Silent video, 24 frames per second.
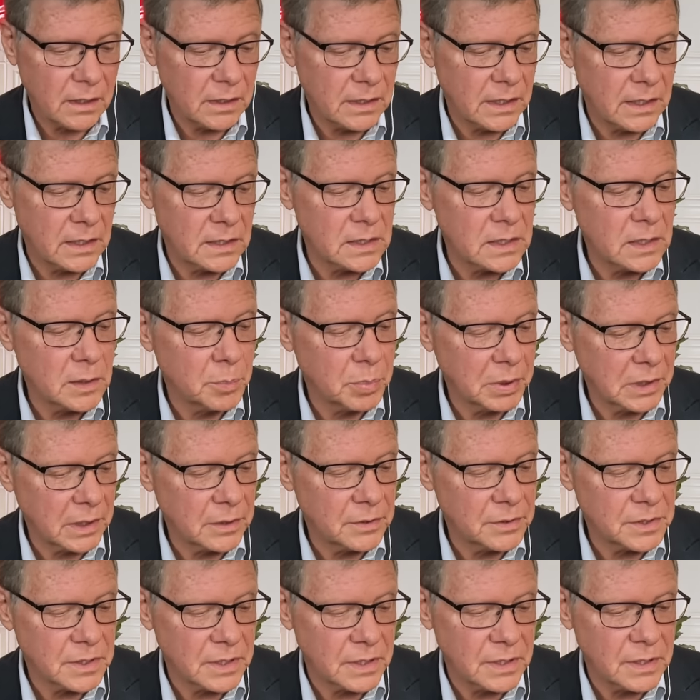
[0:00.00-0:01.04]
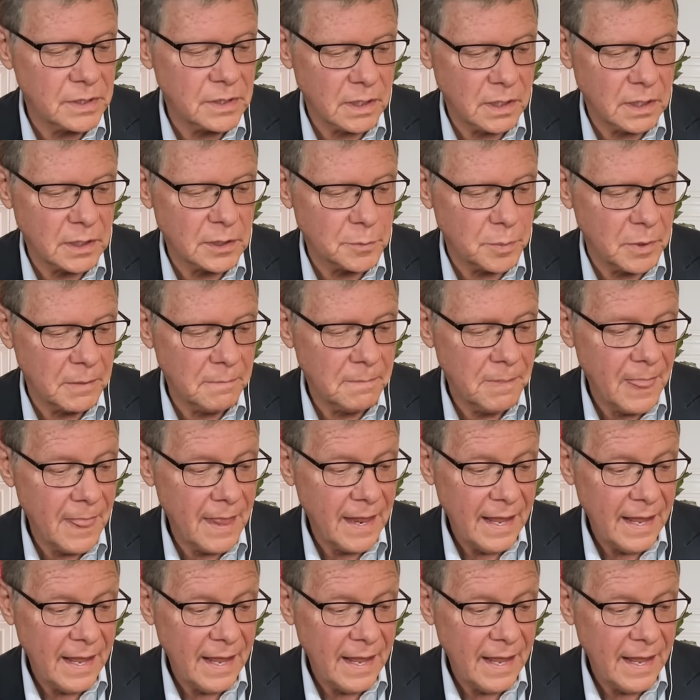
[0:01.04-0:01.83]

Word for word: on Nancy Pelosi's yep. husband.